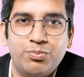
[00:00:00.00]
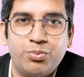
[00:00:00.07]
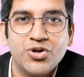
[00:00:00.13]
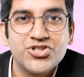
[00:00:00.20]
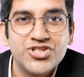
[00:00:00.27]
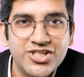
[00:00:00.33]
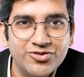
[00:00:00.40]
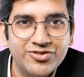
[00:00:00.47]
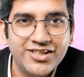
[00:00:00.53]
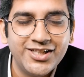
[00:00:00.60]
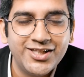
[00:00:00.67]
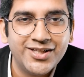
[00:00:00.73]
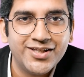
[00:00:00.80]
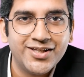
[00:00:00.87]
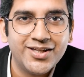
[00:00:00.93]
positively
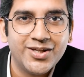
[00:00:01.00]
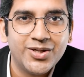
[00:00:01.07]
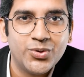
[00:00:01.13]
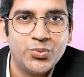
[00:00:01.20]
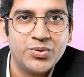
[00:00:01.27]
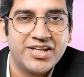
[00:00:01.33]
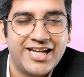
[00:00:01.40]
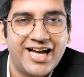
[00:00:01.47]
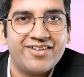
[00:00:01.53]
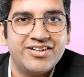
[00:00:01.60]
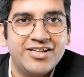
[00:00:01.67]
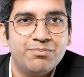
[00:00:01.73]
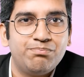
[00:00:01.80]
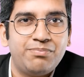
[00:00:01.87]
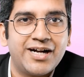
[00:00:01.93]
we can have
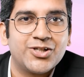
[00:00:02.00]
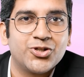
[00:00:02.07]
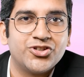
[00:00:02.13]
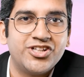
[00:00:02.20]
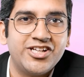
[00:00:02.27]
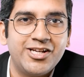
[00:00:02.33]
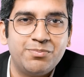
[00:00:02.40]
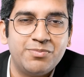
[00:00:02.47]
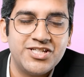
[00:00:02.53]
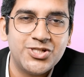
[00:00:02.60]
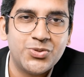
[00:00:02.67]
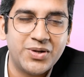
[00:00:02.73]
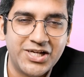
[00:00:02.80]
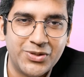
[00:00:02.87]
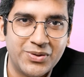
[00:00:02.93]
an impact on the NEET PG
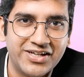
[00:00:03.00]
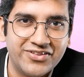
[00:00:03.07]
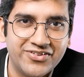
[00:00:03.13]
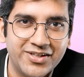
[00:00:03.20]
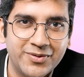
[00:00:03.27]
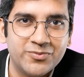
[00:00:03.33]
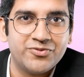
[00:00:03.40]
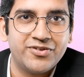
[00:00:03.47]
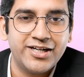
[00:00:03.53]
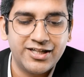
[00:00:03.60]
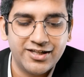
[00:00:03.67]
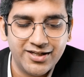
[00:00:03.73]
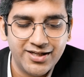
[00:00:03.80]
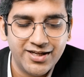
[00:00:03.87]
2023, right?